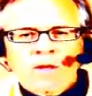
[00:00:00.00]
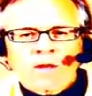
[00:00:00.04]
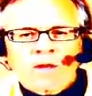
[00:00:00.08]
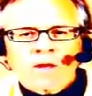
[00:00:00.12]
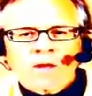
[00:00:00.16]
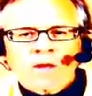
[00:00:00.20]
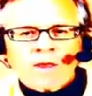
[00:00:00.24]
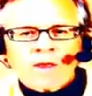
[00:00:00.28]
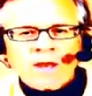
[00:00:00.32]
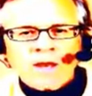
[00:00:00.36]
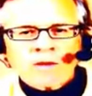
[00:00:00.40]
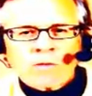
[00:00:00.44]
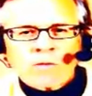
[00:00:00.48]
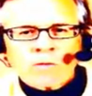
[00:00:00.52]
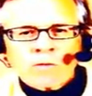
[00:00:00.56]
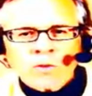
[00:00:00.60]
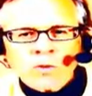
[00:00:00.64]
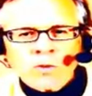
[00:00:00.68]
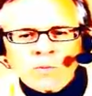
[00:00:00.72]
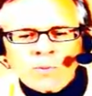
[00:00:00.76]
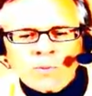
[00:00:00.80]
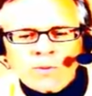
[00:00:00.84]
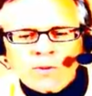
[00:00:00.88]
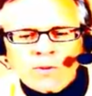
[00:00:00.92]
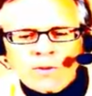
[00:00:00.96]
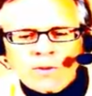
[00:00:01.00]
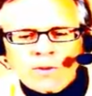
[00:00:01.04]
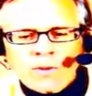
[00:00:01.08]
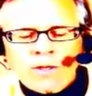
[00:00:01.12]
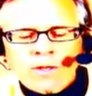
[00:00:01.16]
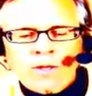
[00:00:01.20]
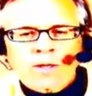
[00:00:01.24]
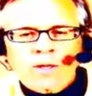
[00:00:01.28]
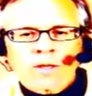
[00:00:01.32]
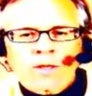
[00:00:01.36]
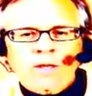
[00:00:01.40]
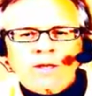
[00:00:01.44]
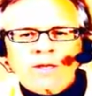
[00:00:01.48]
That group
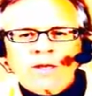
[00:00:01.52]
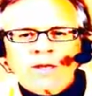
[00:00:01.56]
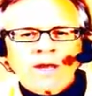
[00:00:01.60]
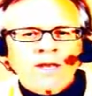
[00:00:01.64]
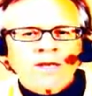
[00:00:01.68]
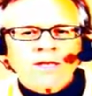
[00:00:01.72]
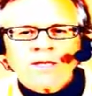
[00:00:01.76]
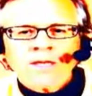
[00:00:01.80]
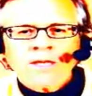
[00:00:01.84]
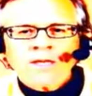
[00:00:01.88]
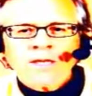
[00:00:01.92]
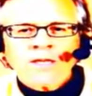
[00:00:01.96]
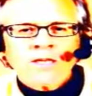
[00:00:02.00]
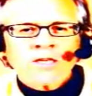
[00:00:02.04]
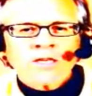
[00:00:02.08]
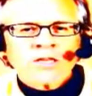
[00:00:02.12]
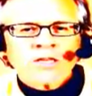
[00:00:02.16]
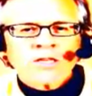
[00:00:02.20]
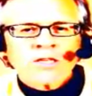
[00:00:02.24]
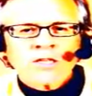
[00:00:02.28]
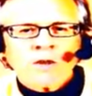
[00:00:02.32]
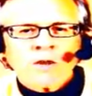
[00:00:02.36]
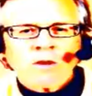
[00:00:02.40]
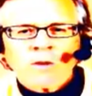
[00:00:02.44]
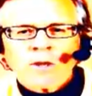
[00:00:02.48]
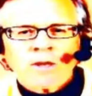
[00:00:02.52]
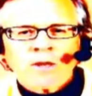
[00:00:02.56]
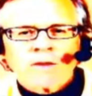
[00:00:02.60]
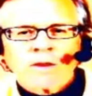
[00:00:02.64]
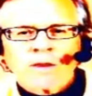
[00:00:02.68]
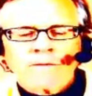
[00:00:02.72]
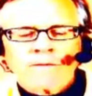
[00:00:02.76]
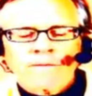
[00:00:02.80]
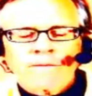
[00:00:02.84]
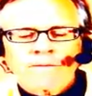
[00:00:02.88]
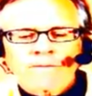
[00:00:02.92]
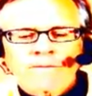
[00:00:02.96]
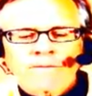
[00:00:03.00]
can't teach the ego anything.